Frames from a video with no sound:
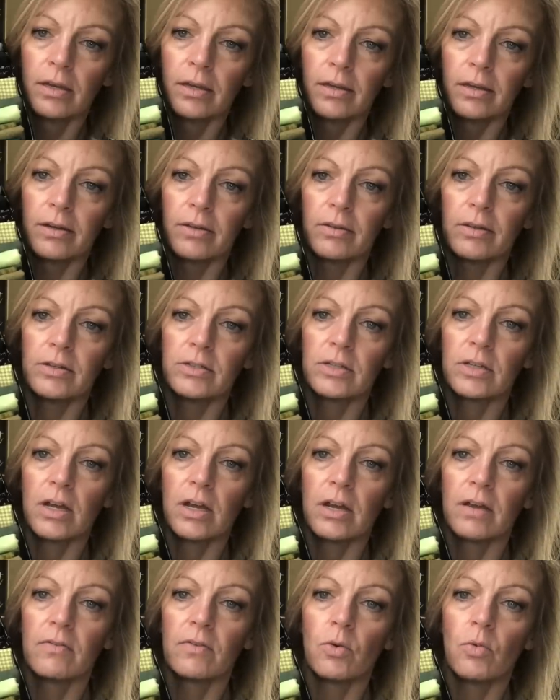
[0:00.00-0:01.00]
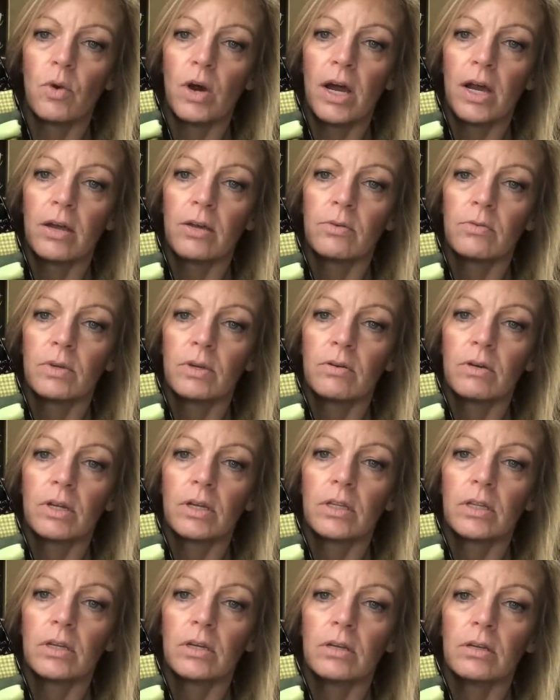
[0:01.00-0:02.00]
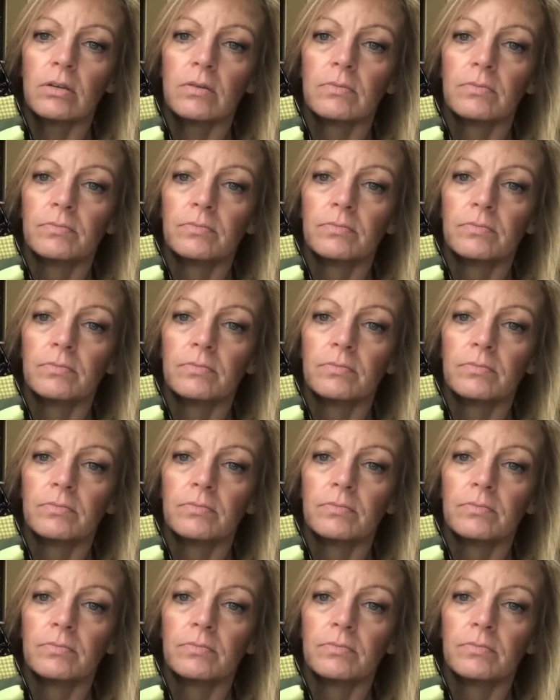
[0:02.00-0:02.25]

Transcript: you know, there's a kind of a wild one right there.